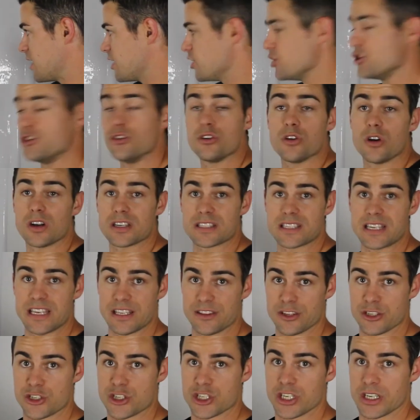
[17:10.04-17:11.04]
You guys
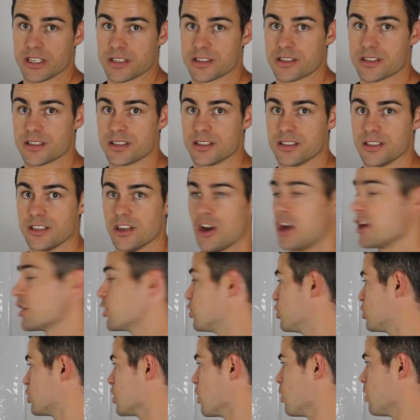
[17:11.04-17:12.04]
get the gist. I
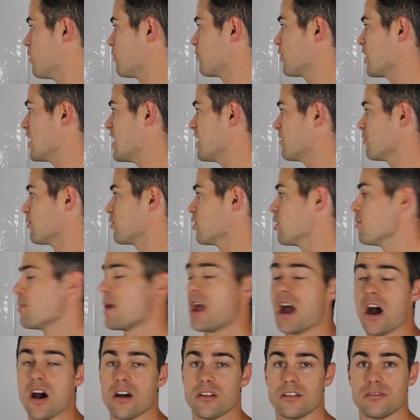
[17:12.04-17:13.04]
could go on forever
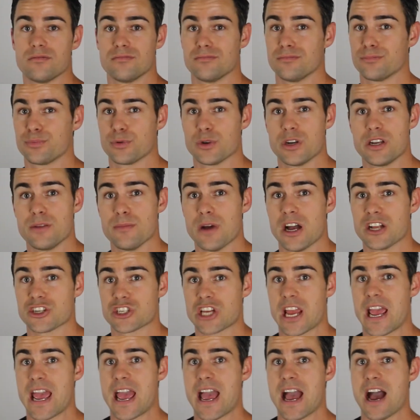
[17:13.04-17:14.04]
about pretty much
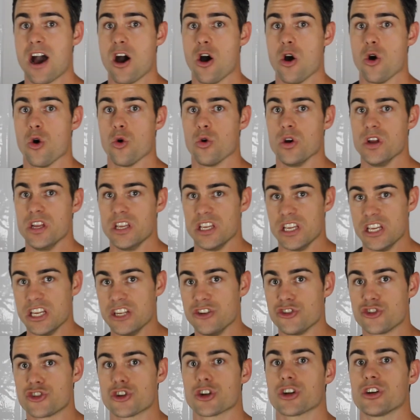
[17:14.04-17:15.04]
how
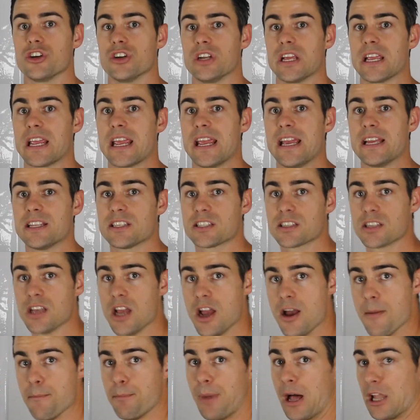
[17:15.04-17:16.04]
intricate it gets,
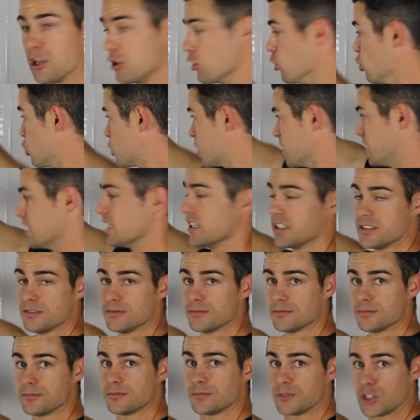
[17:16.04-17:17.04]
but look at
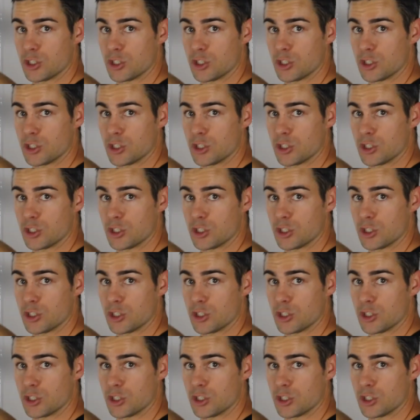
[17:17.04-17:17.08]
it.